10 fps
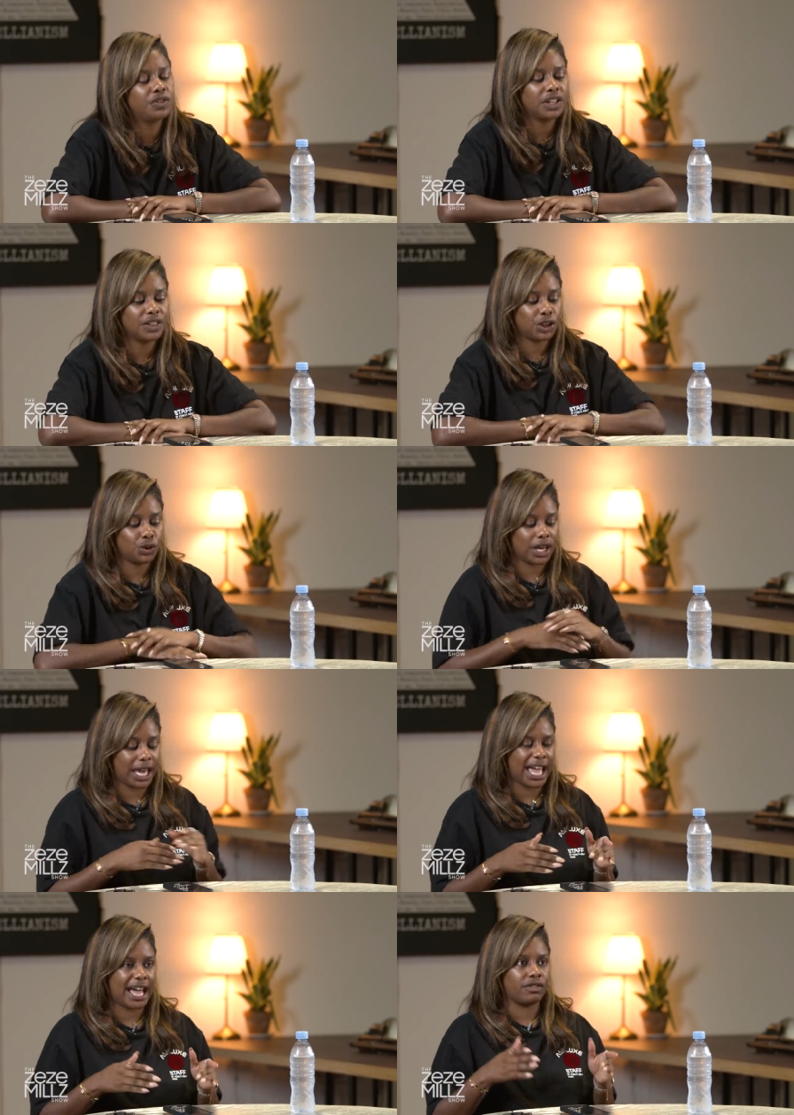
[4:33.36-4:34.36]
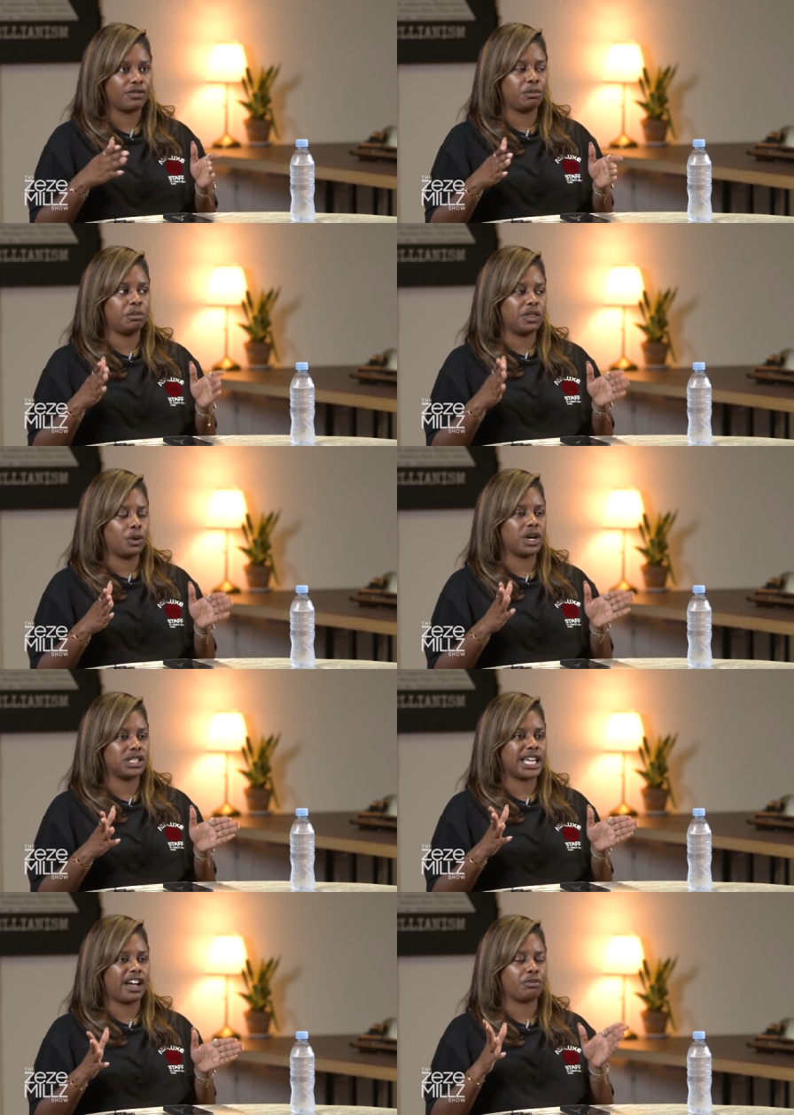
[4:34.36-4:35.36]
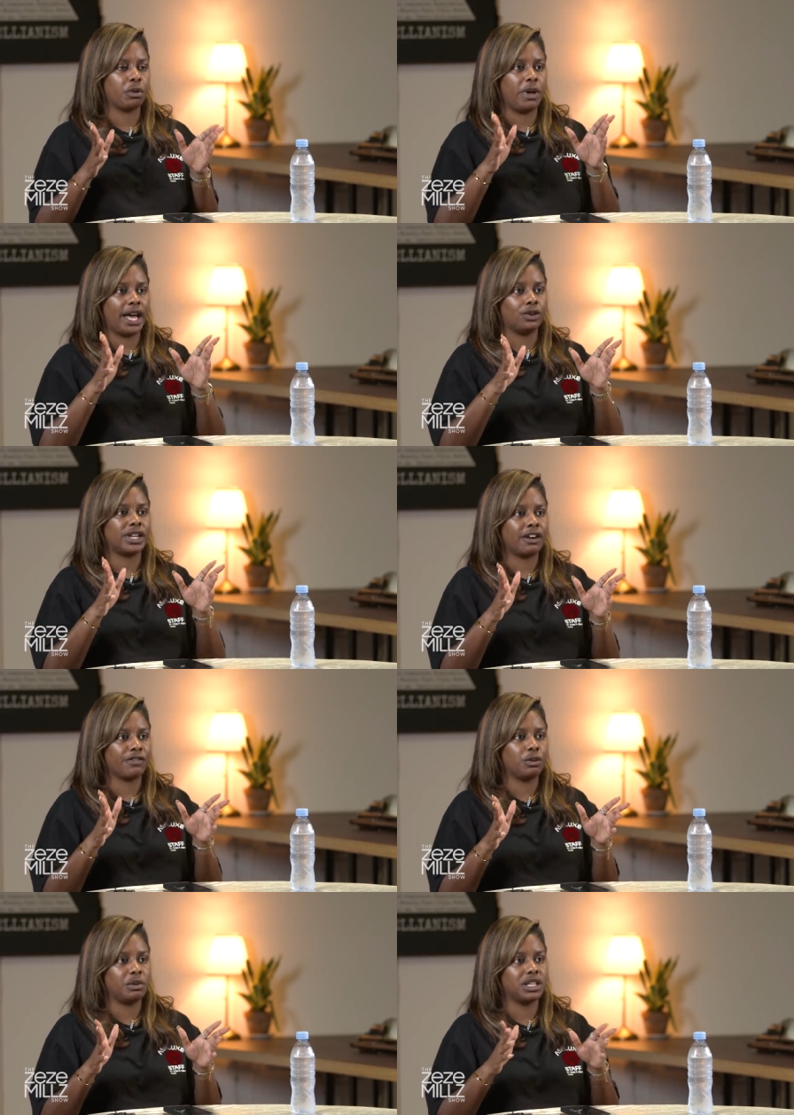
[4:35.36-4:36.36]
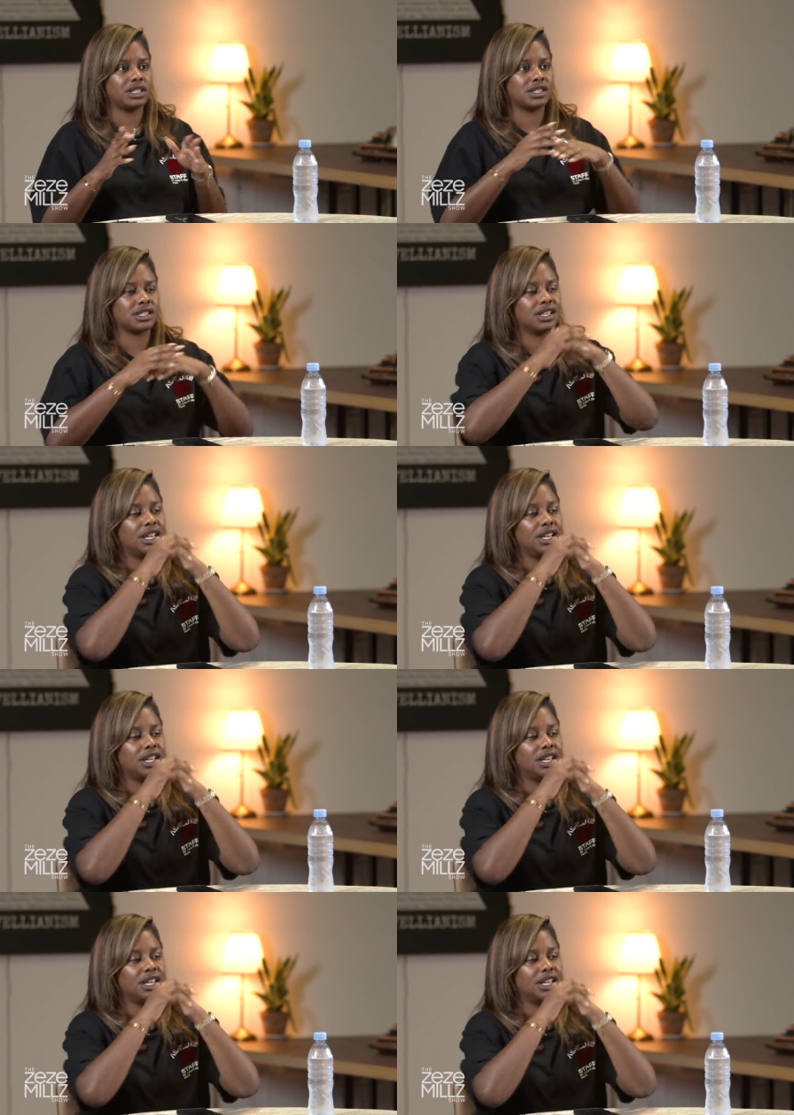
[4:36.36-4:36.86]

Do you think the UK have been the ones that have propelled Come Afrobeats?